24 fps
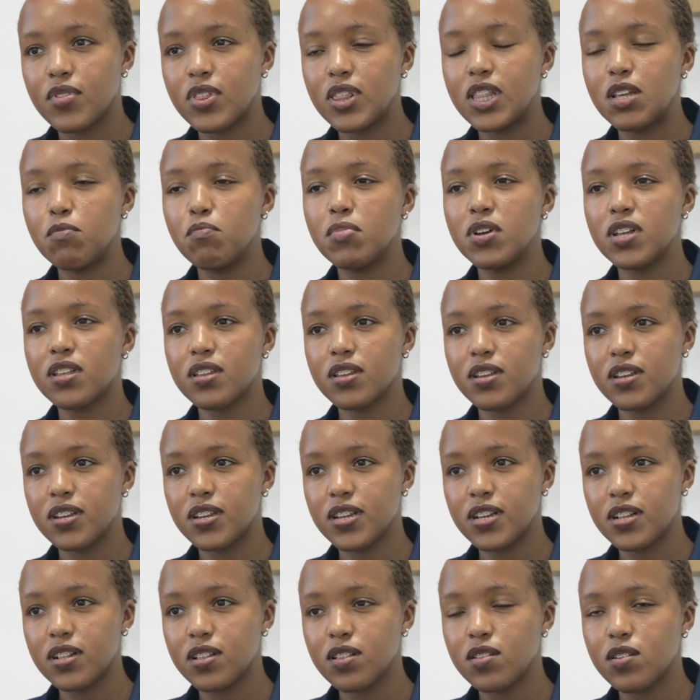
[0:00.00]
The best
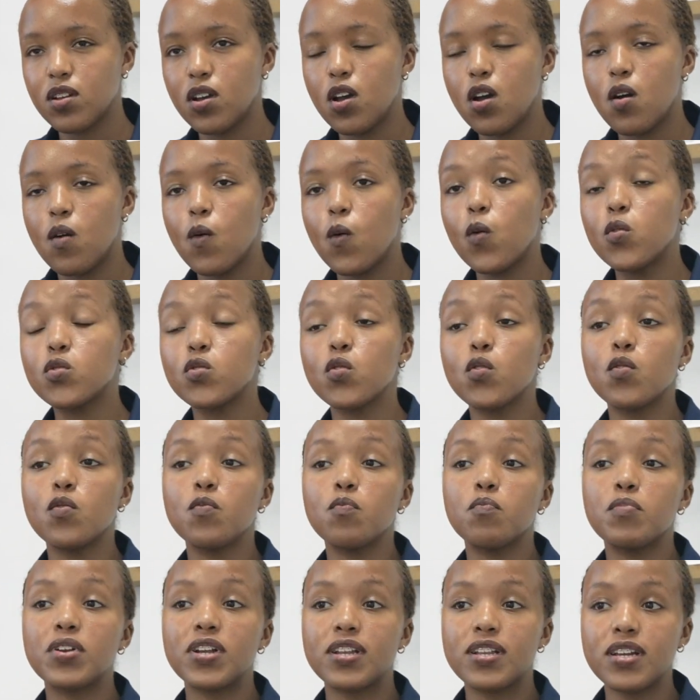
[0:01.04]
deal. Also
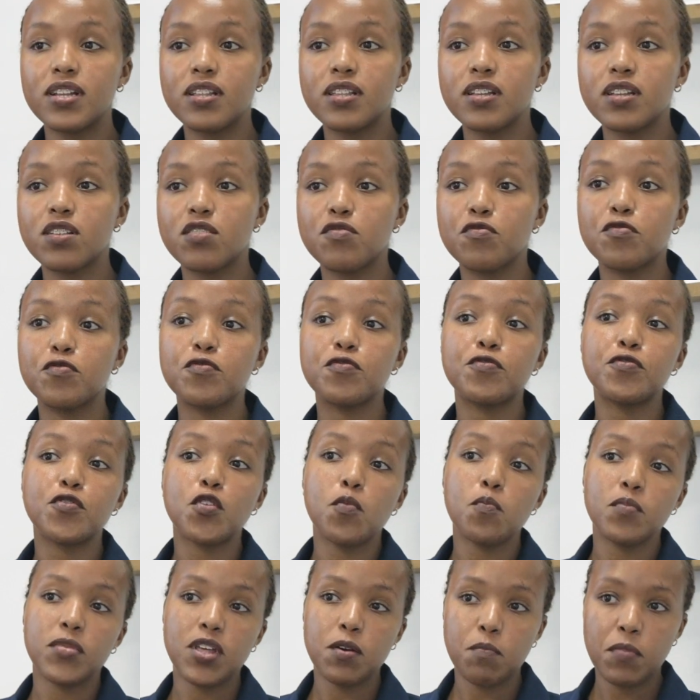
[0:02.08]
pretenses
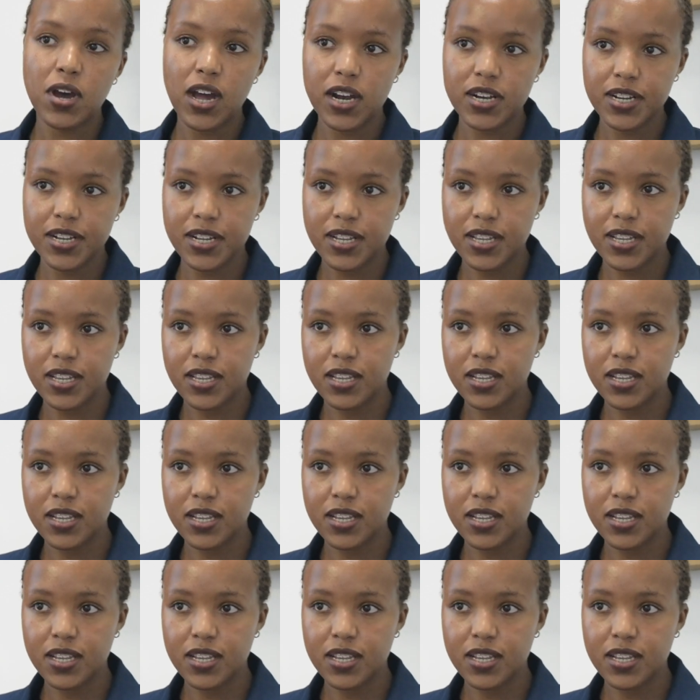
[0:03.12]
from the parents.